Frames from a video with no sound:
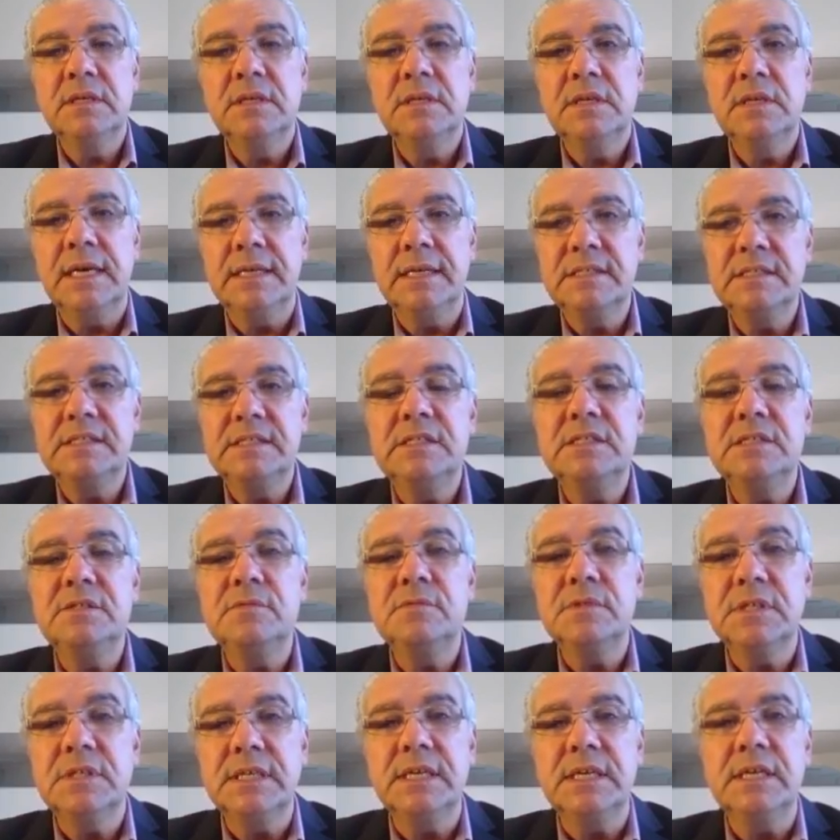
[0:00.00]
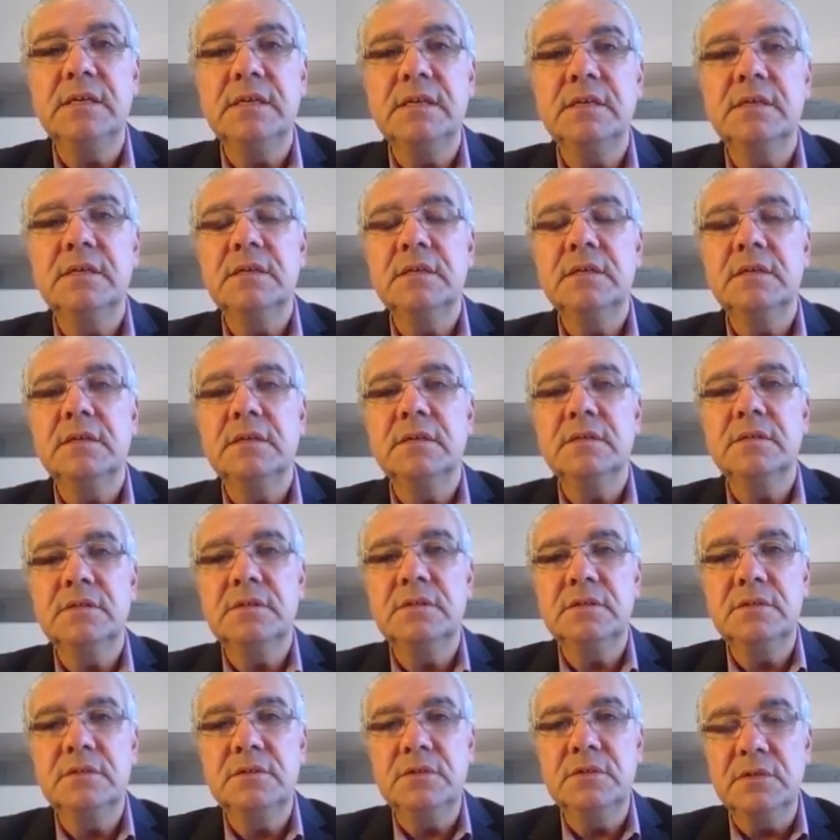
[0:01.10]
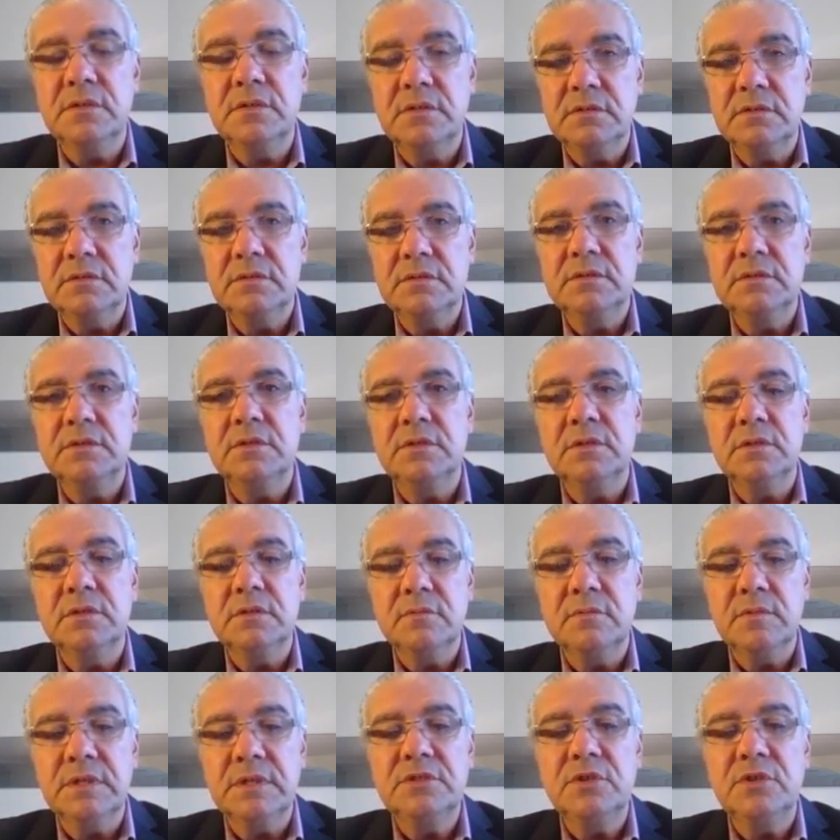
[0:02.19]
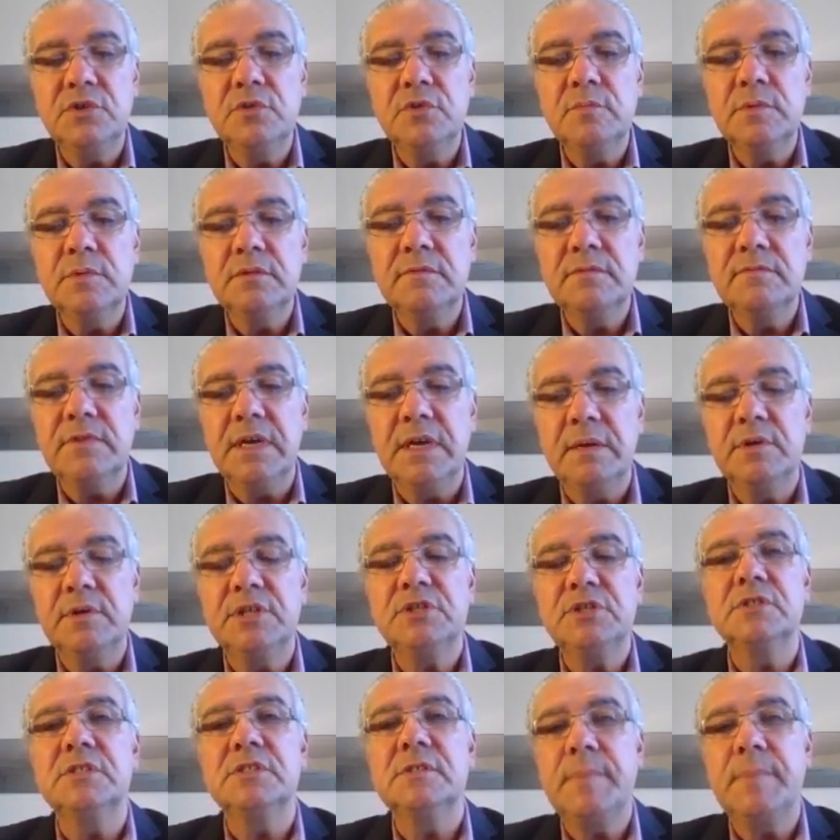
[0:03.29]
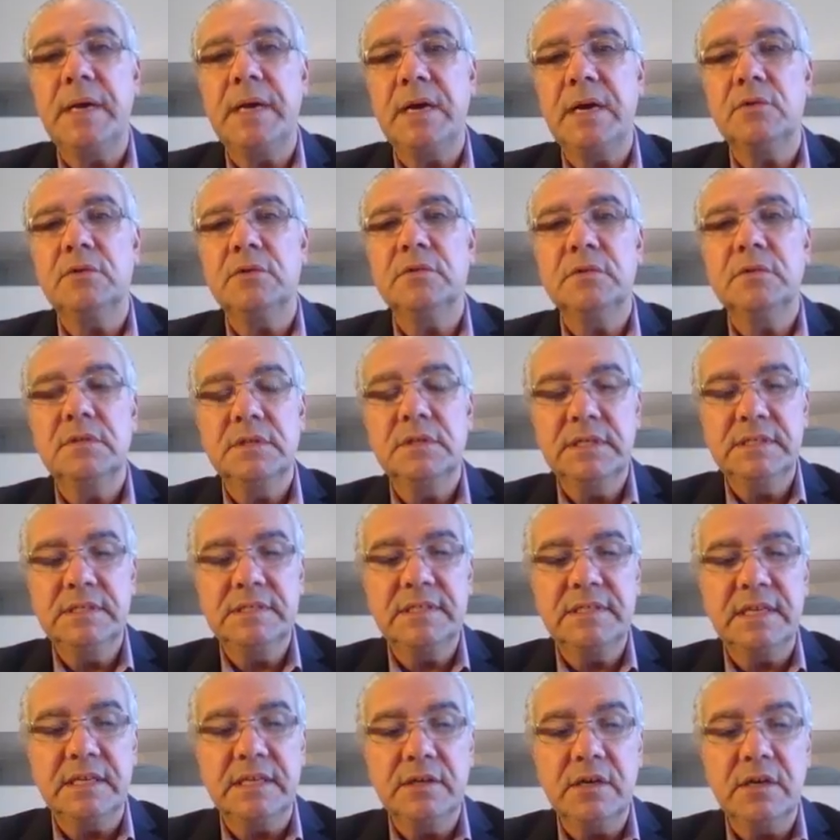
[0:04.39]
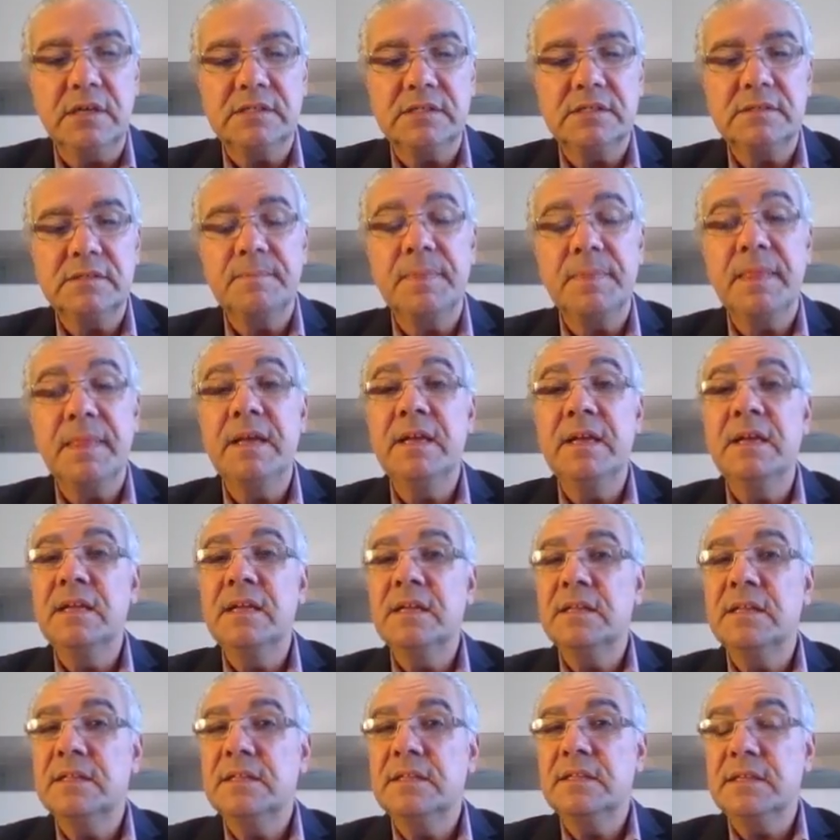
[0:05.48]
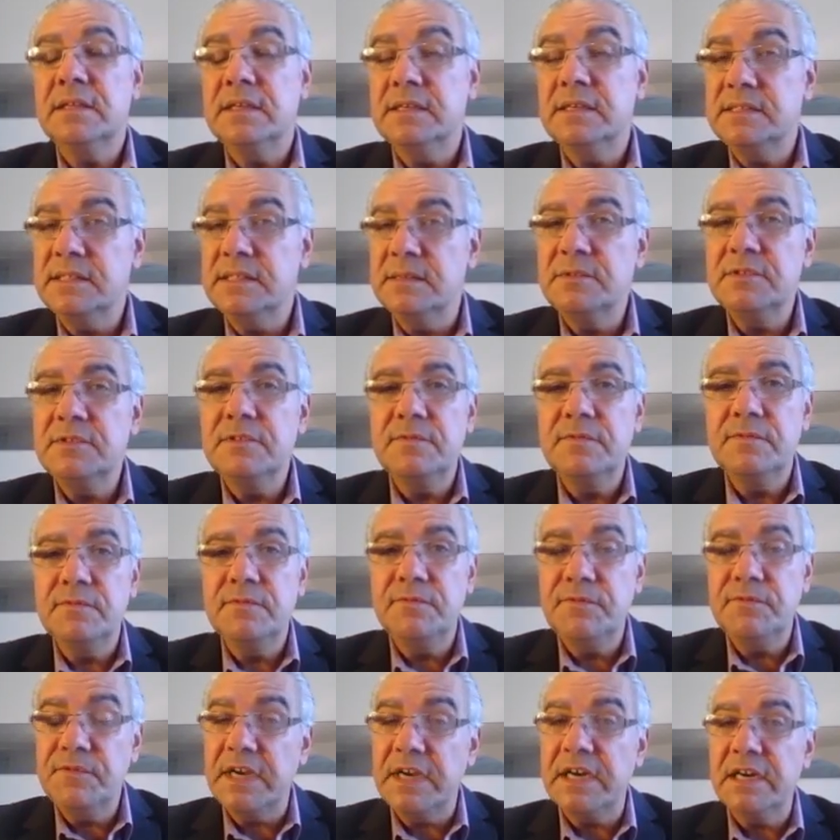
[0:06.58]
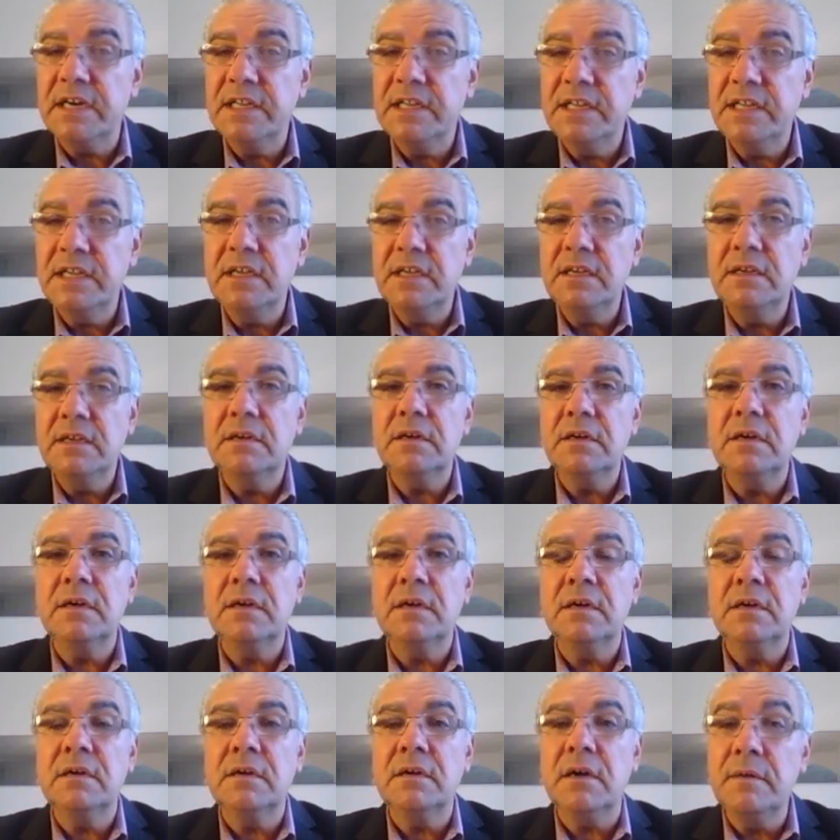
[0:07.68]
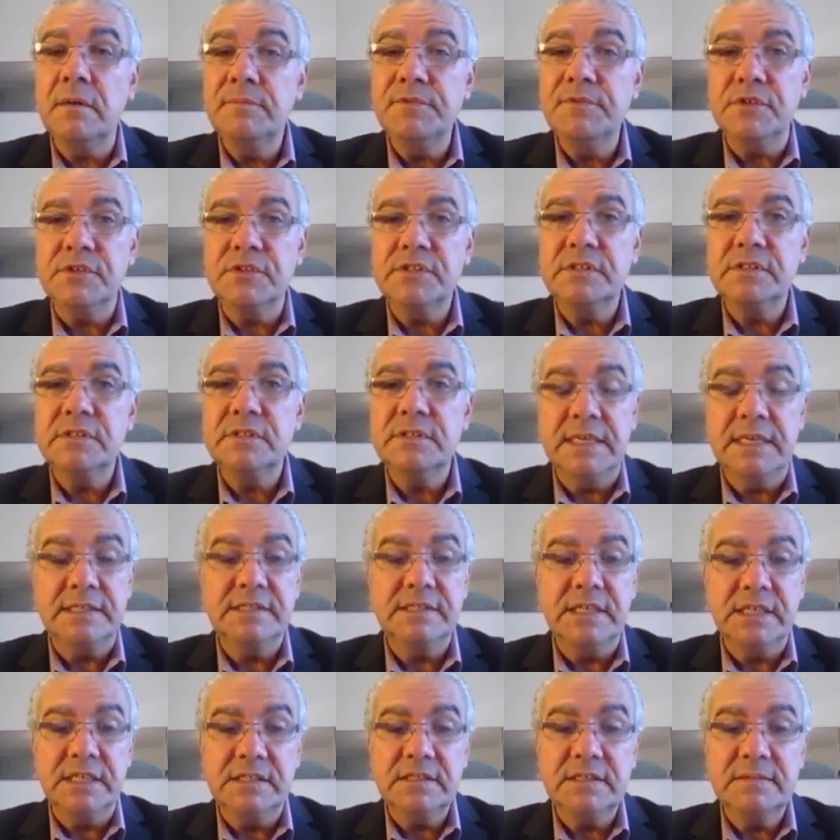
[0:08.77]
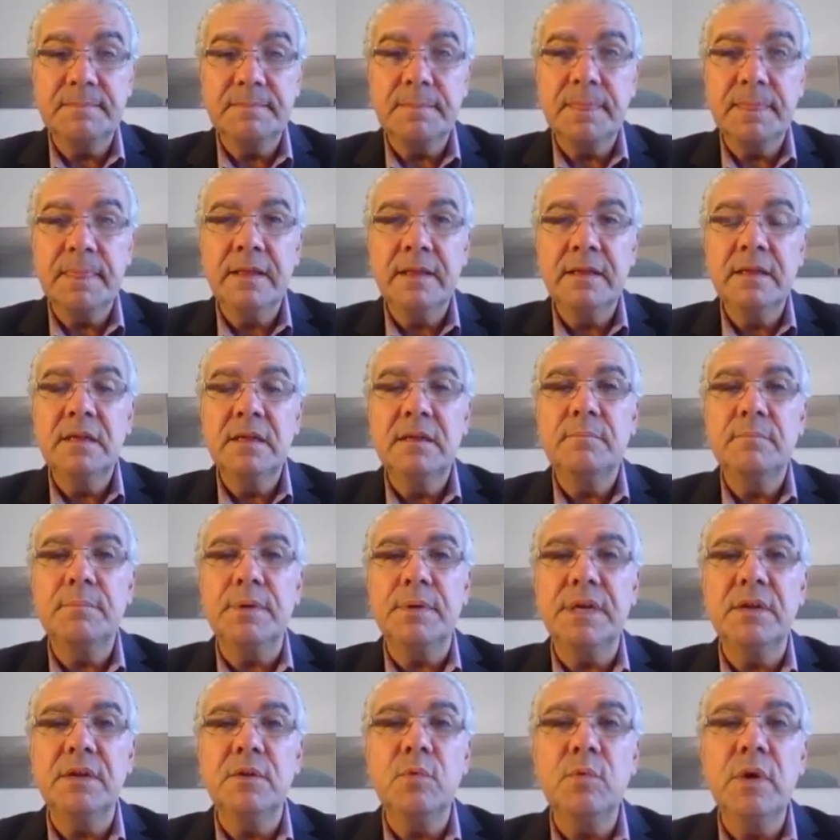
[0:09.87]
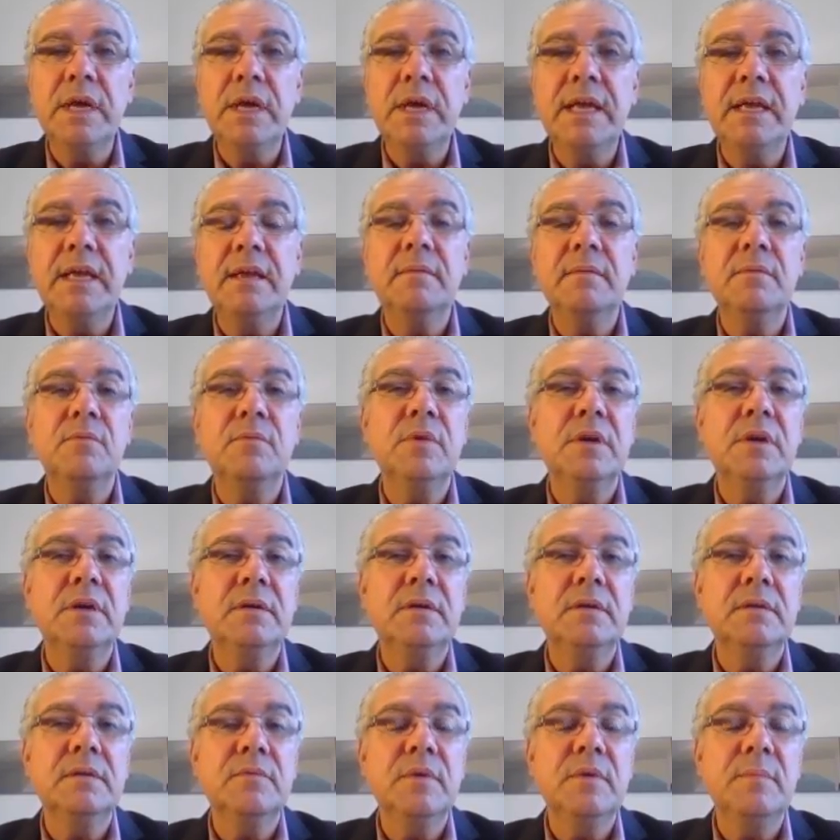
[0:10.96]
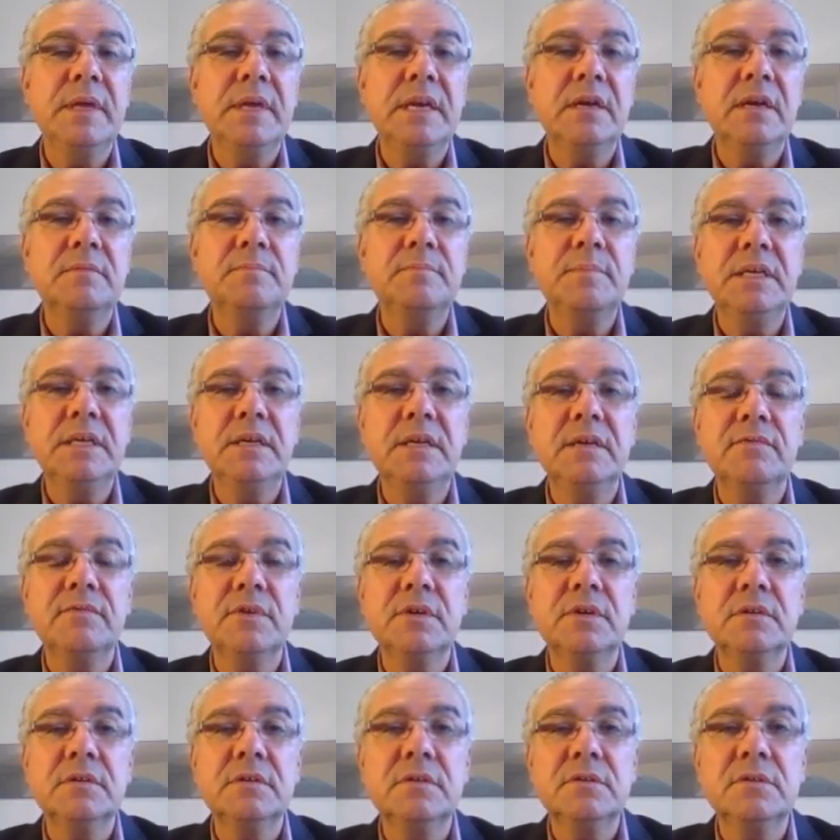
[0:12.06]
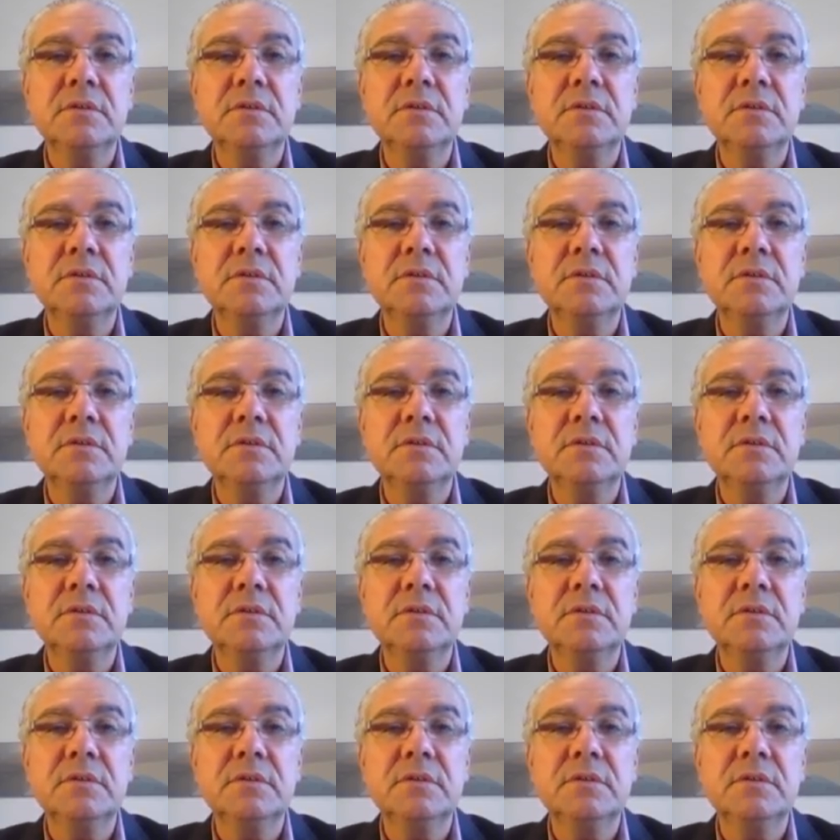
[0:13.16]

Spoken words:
And this is really what the human vibration spiral is telling us. Seems fairly obvious, doesn't it? But in a way where we may not be even